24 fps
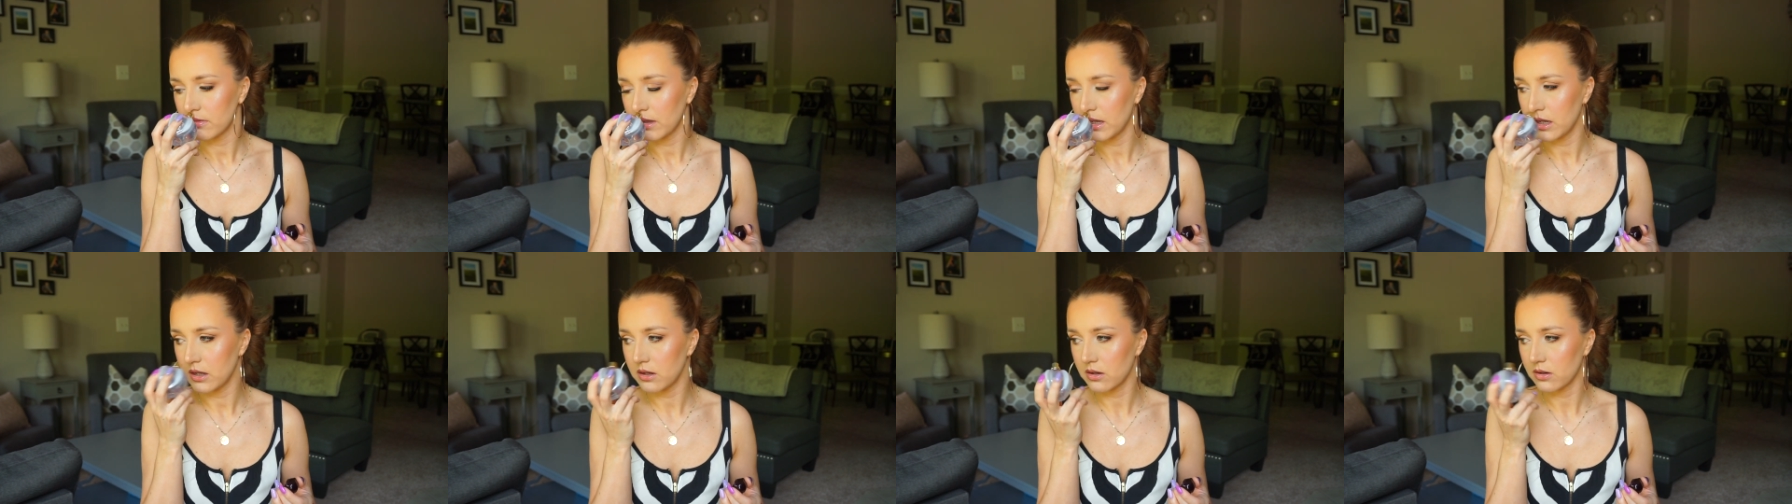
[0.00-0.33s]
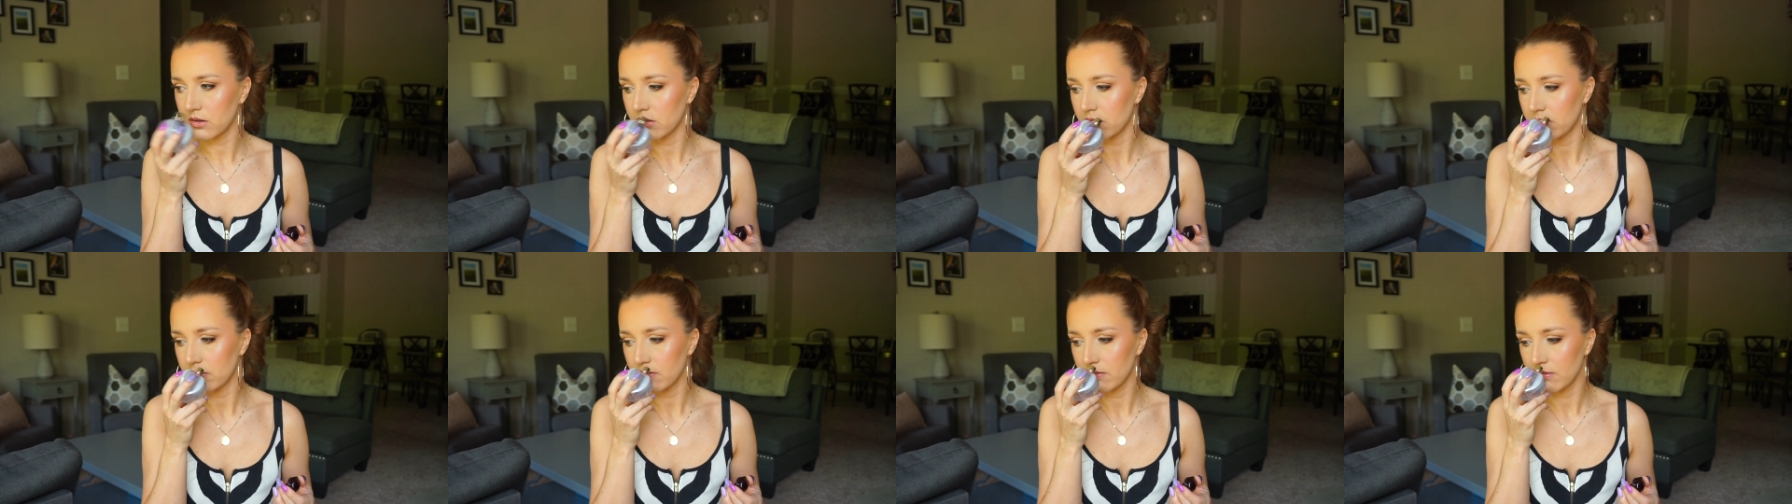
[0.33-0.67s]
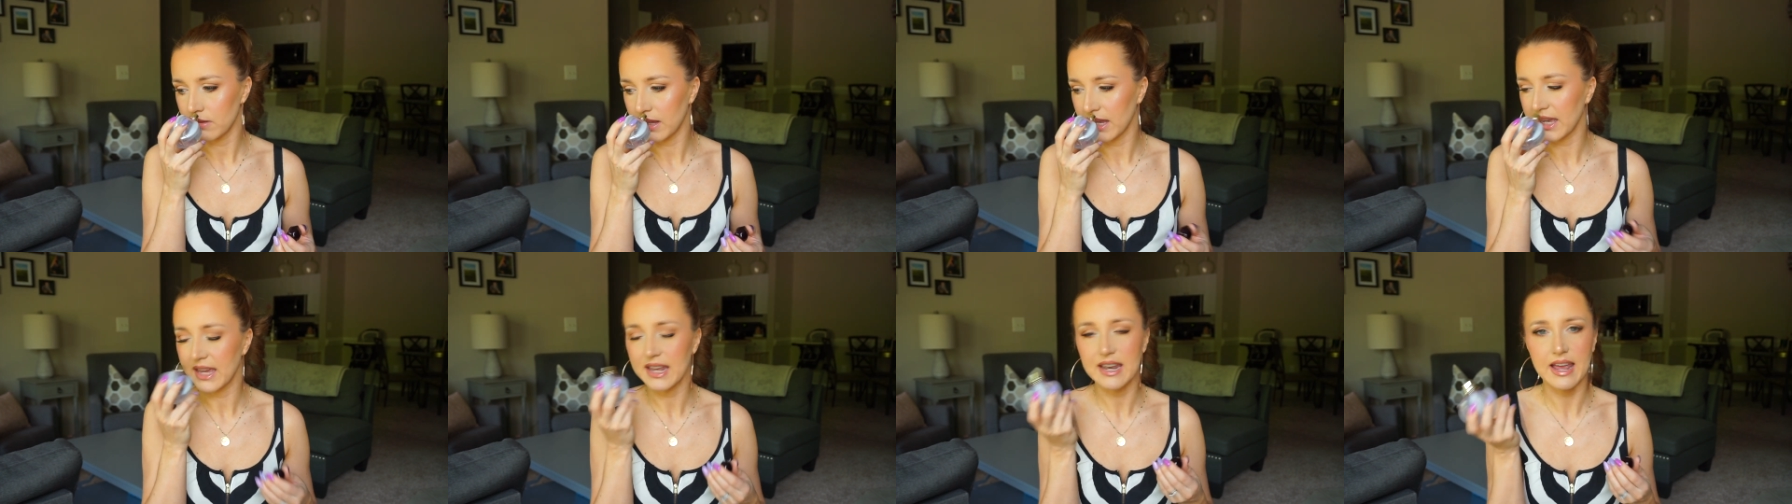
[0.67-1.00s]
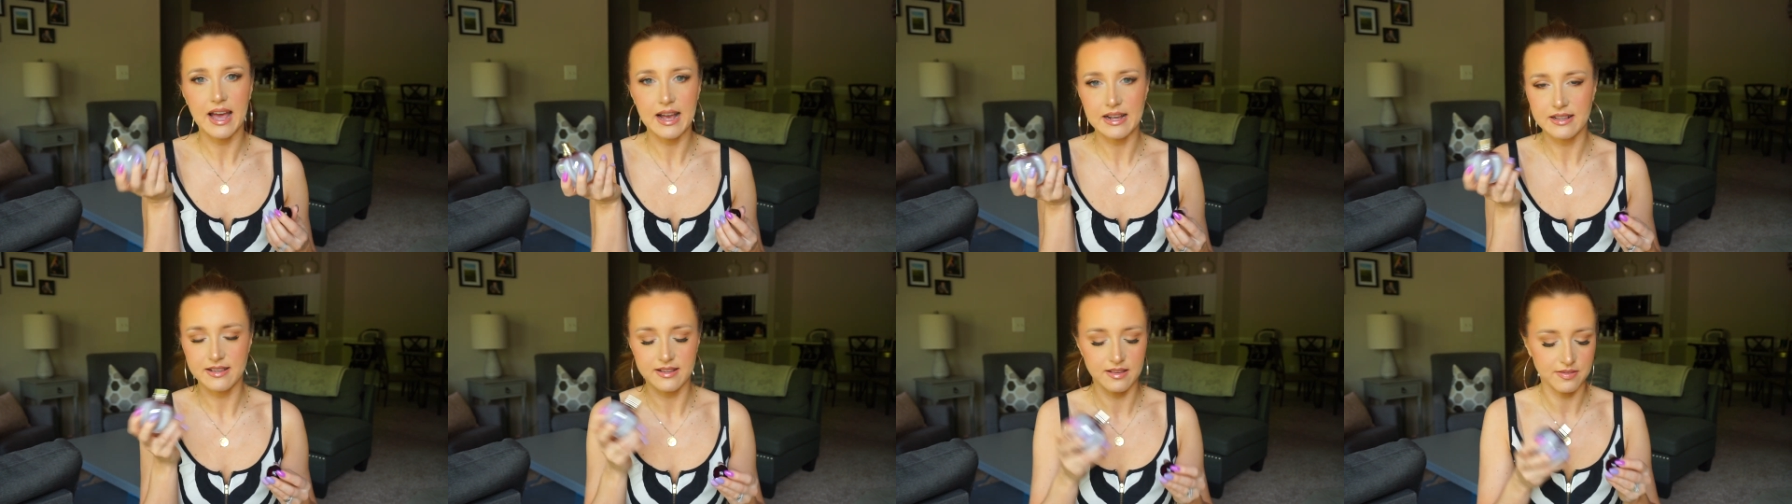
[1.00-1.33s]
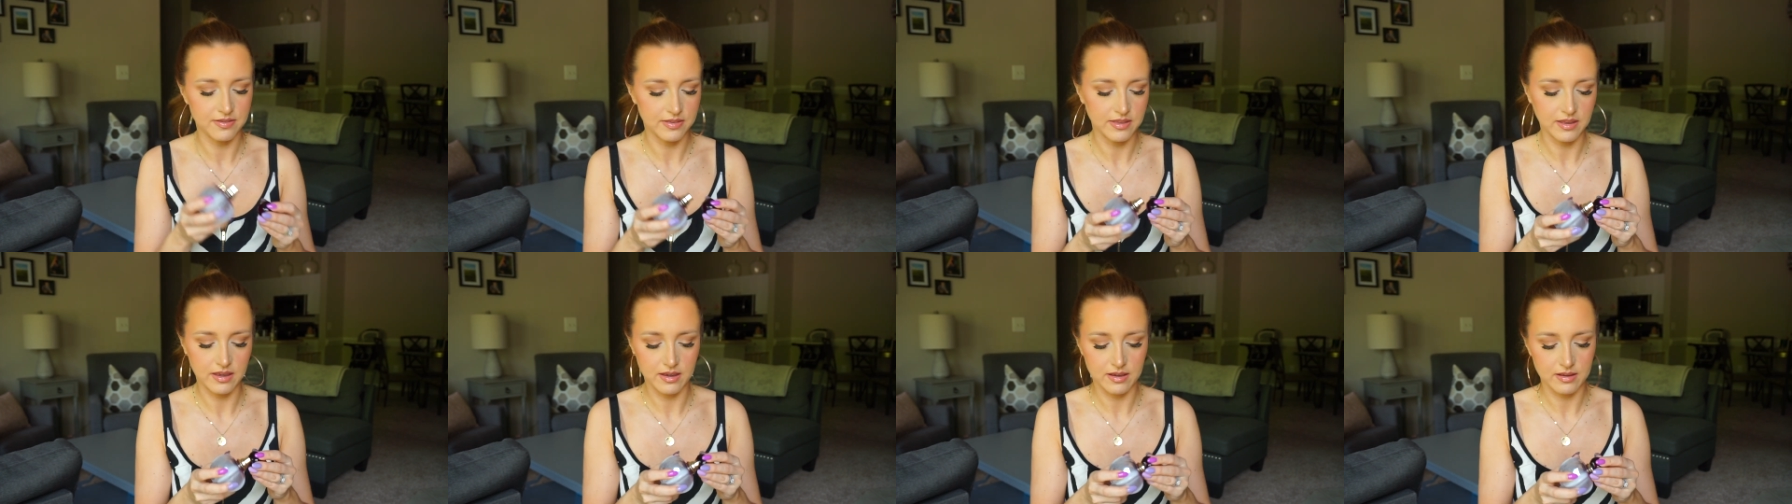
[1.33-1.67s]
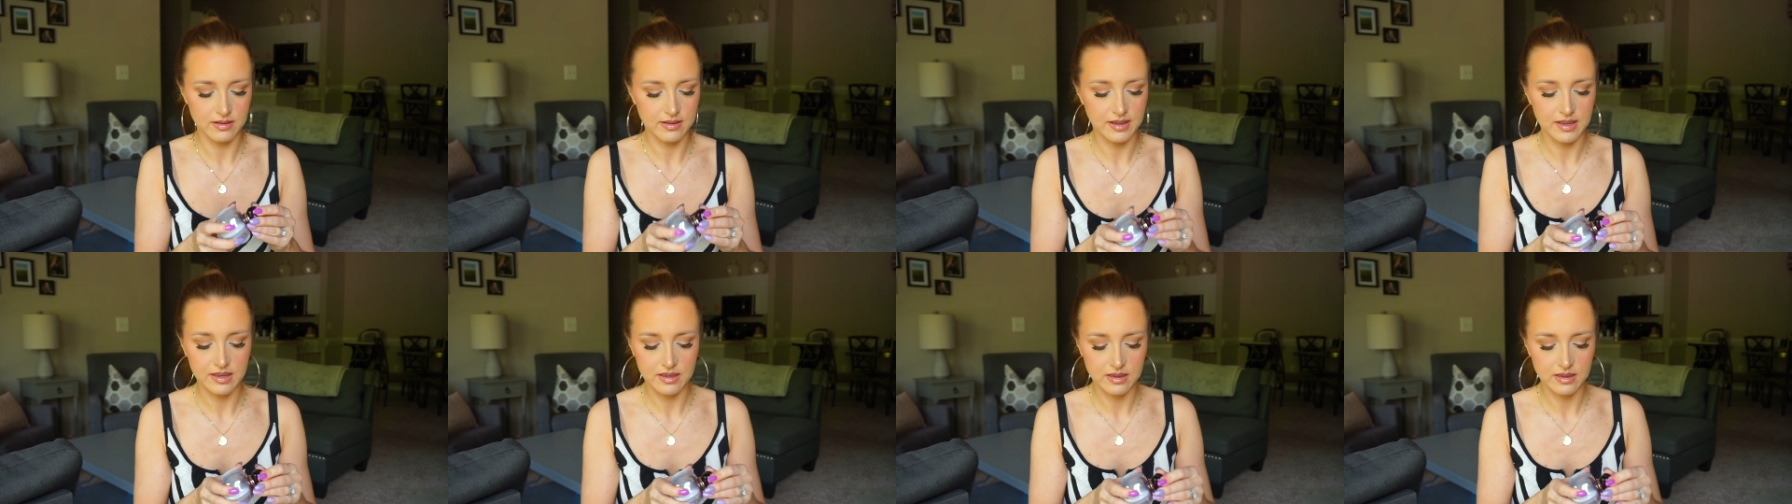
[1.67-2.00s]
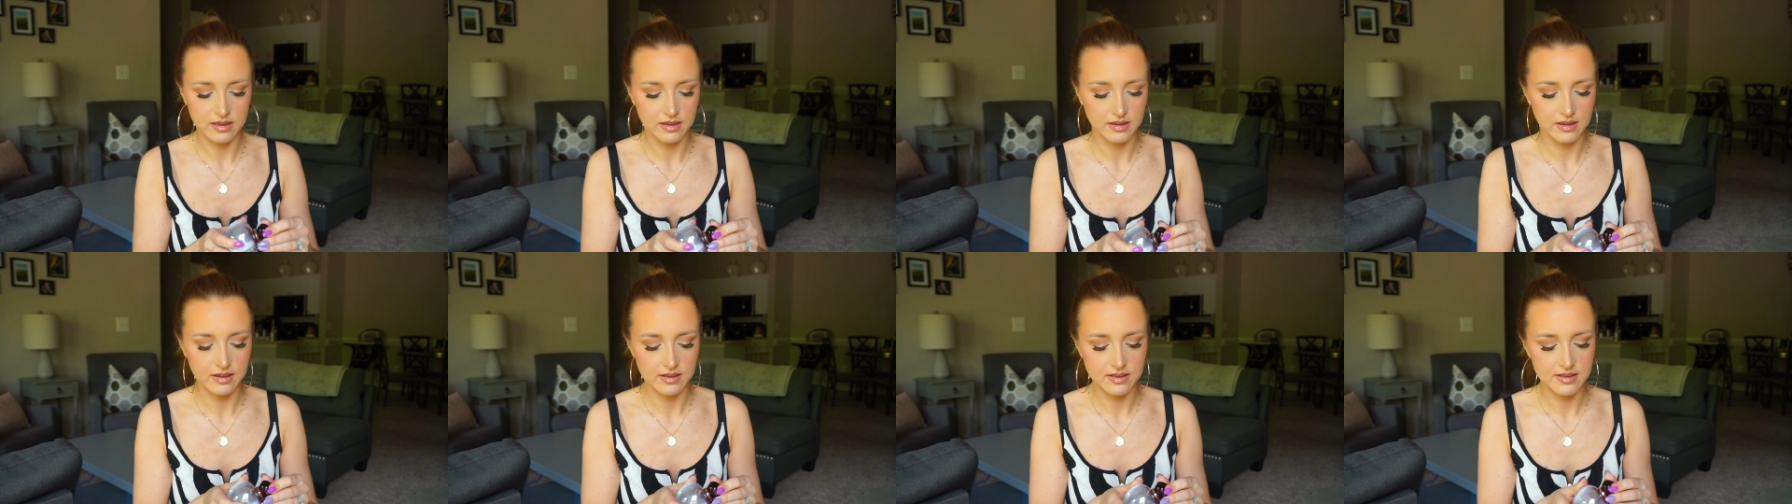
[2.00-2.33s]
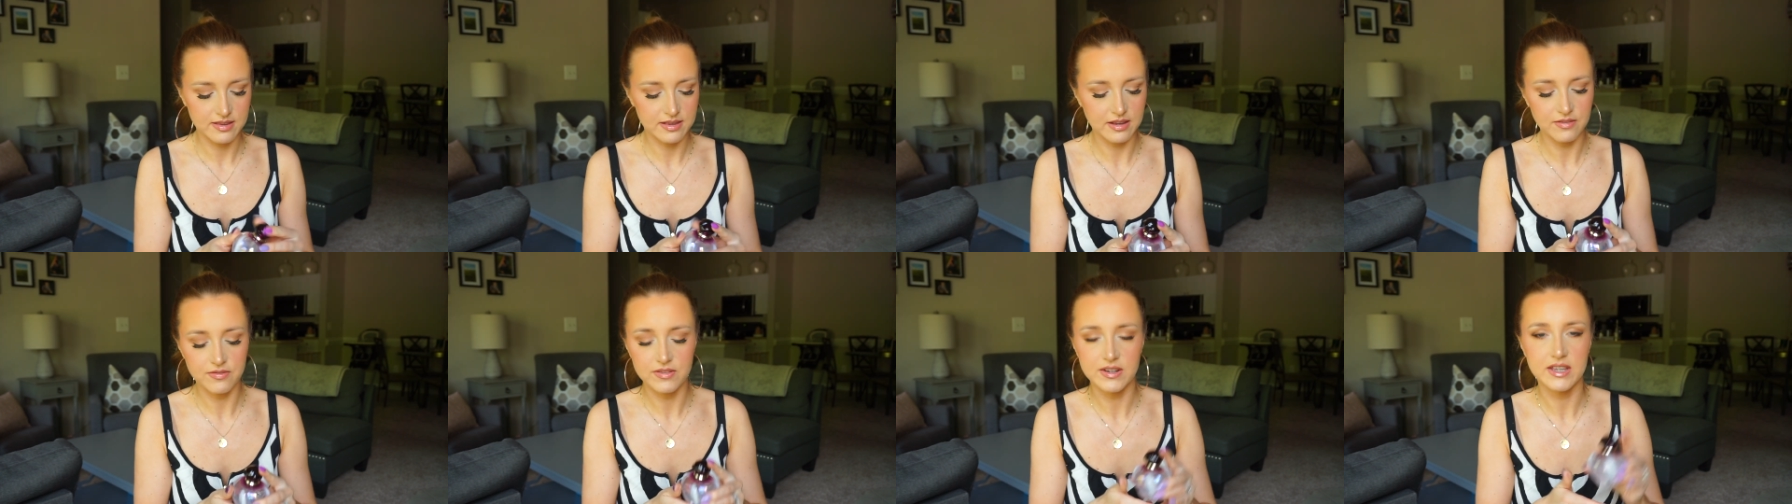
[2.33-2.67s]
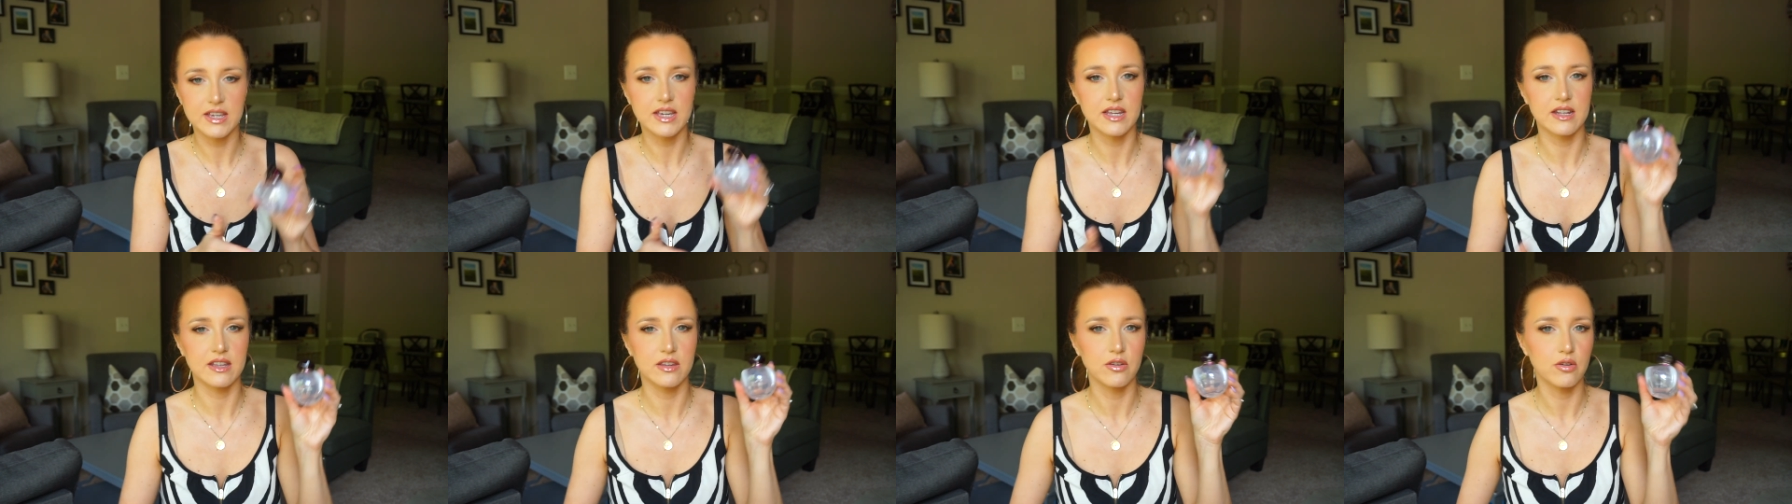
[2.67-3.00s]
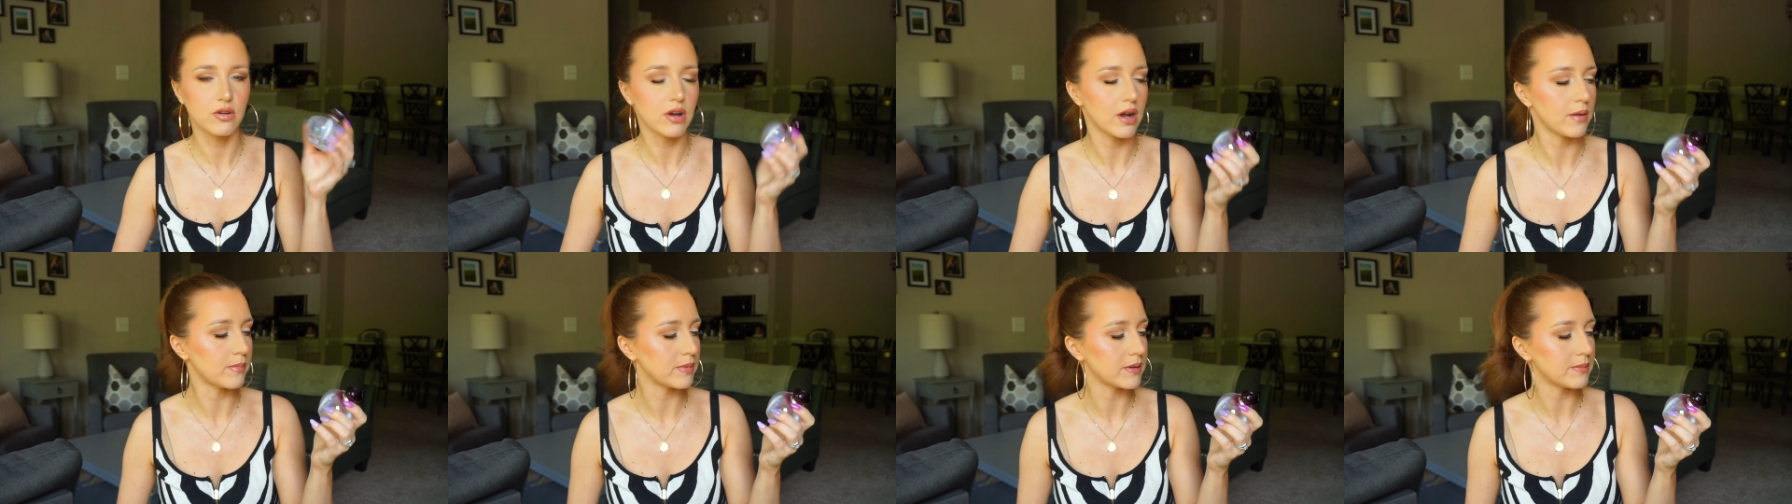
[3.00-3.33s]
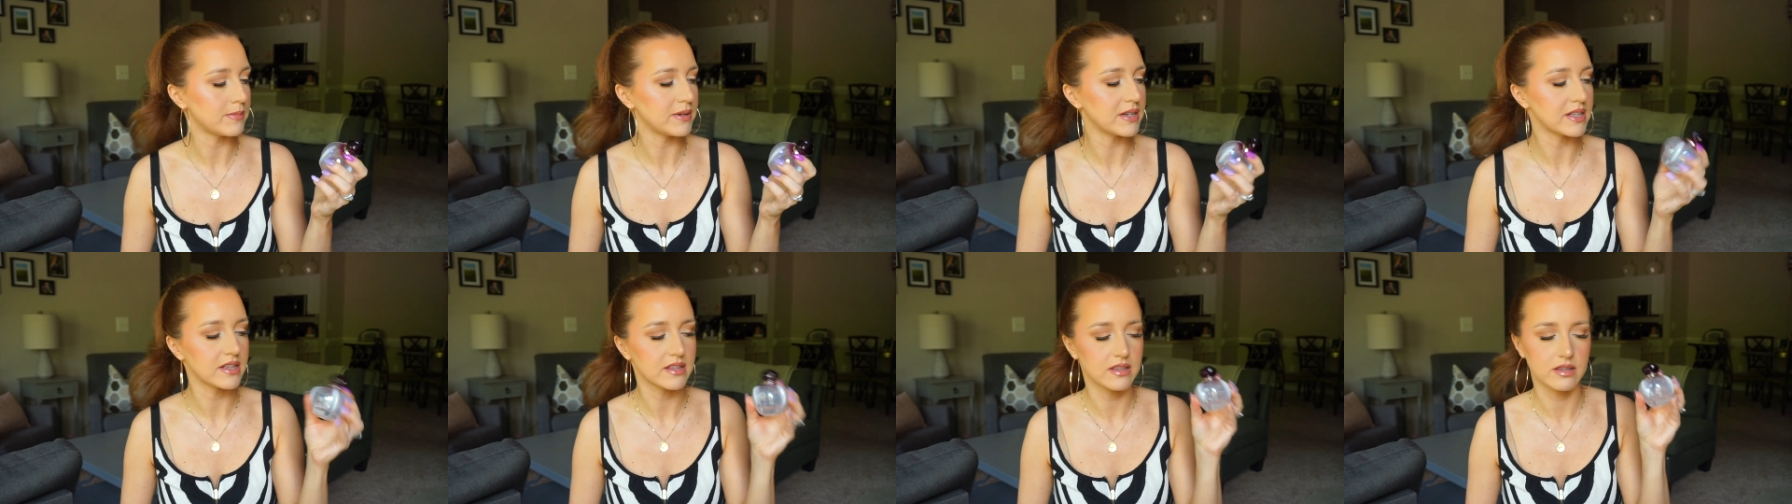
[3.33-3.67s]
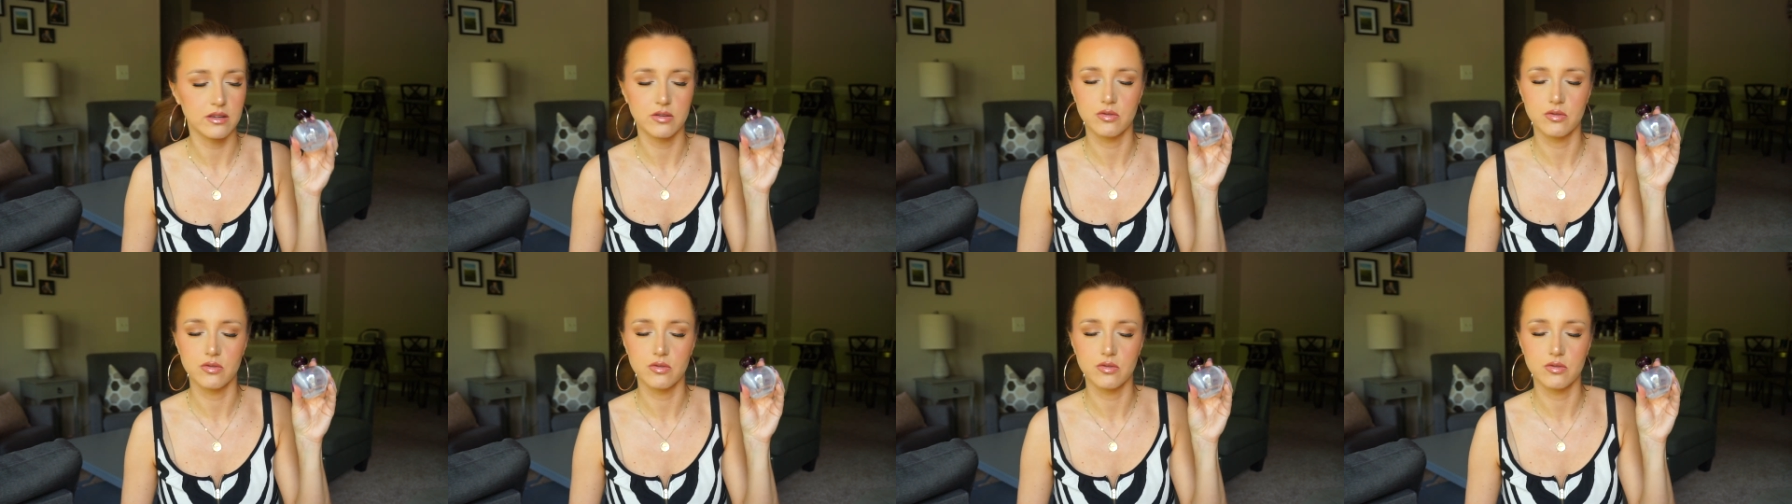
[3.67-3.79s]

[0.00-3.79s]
You know, like it has something. Like it's definitely getting you compliments.